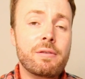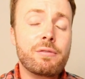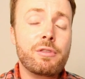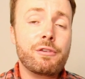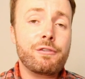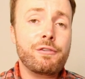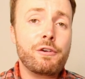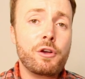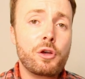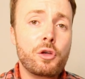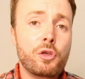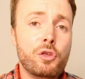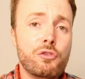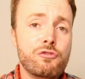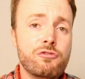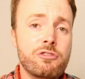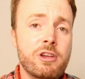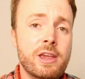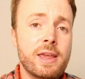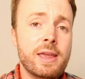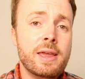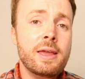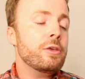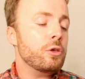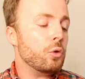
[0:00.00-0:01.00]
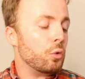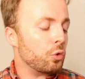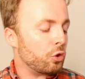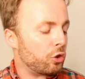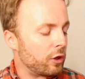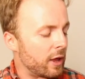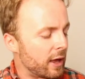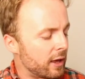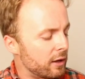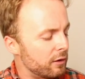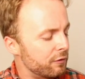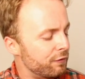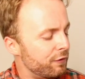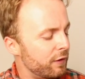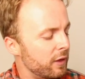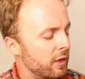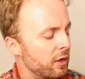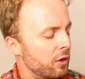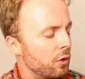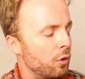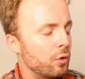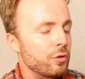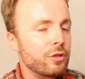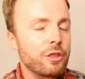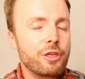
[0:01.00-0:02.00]
of the first string, your second
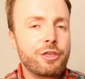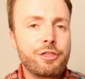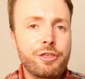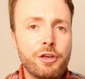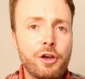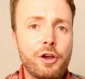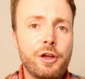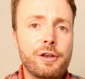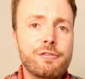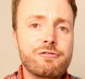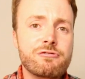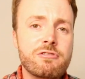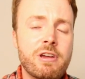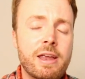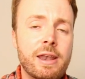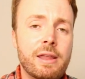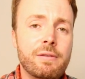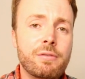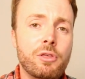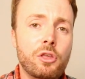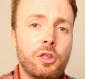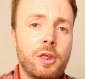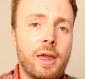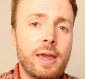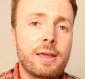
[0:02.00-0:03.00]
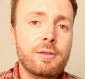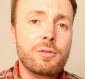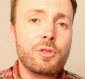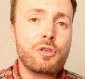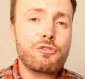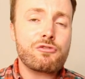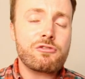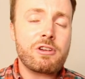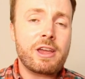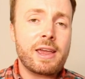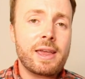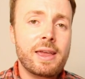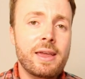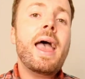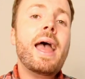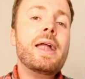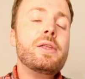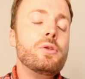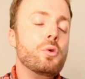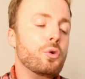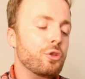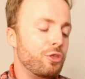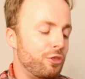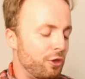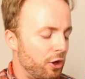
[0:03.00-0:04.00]
finger on the third fret of the second string,
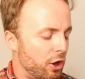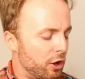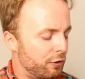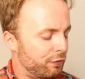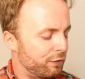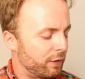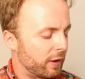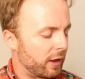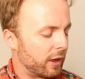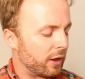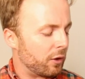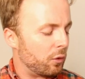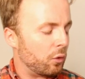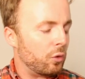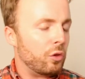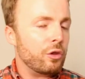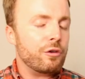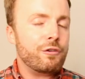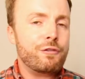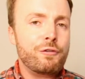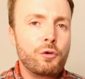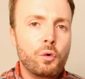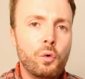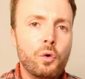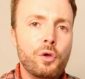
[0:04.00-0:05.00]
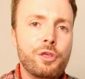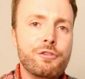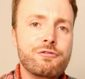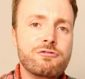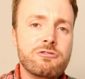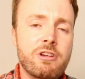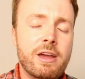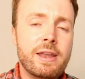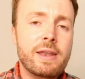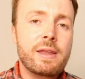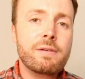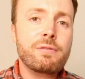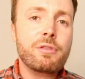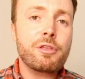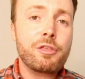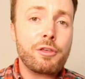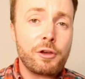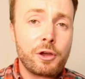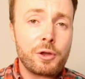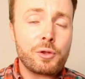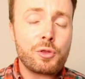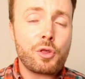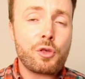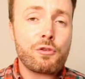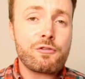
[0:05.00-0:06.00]
and your third finger on the fourth fret of the
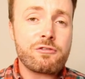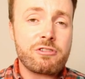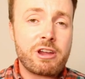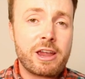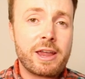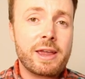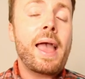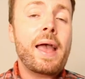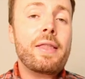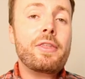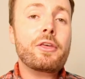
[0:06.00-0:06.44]
third string.